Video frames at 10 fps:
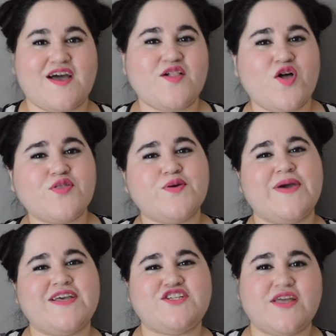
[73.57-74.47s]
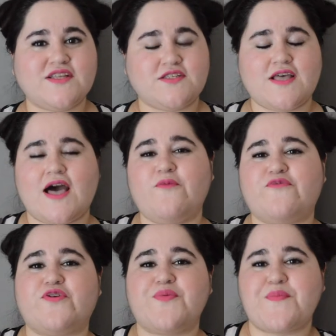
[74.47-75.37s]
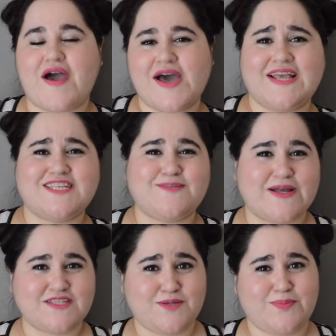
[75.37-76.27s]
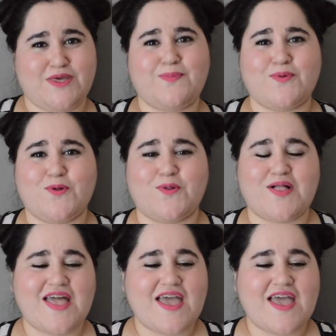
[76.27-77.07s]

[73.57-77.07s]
Along the way, she gets help from unexpected people,